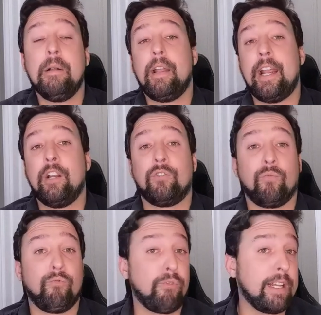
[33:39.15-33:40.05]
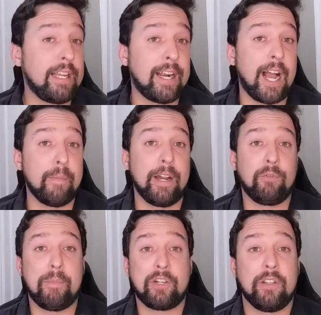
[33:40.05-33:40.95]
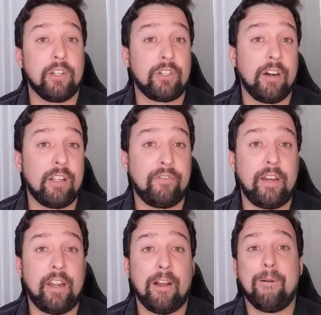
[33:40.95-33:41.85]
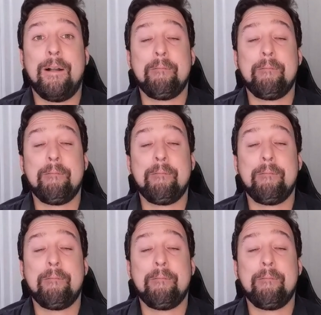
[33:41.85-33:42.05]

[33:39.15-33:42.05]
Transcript: It is really common, as we mentioned at the start of this video,